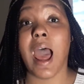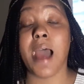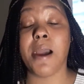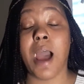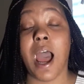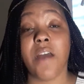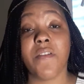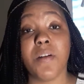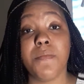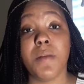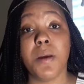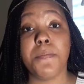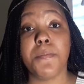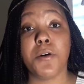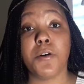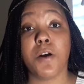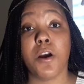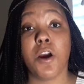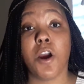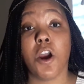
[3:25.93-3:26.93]
I
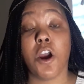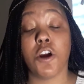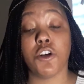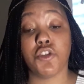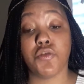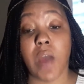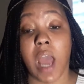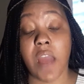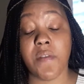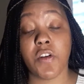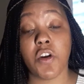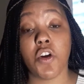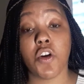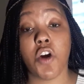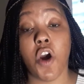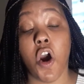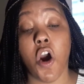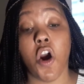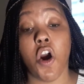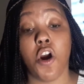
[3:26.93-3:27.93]
remember her driving her
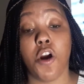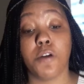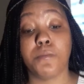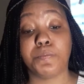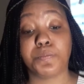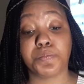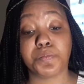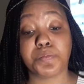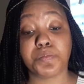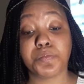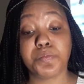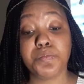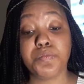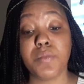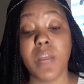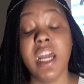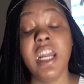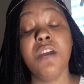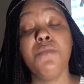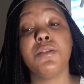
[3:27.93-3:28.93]
car,
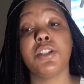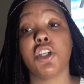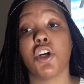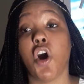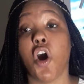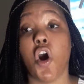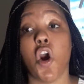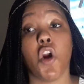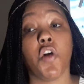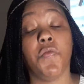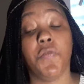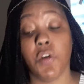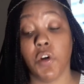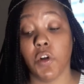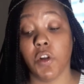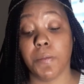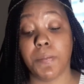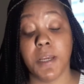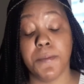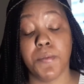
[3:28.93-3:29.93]
and it was a car
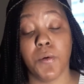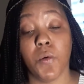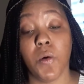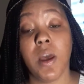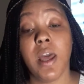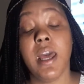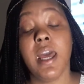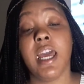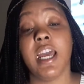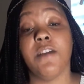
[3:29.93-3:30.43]
full of people.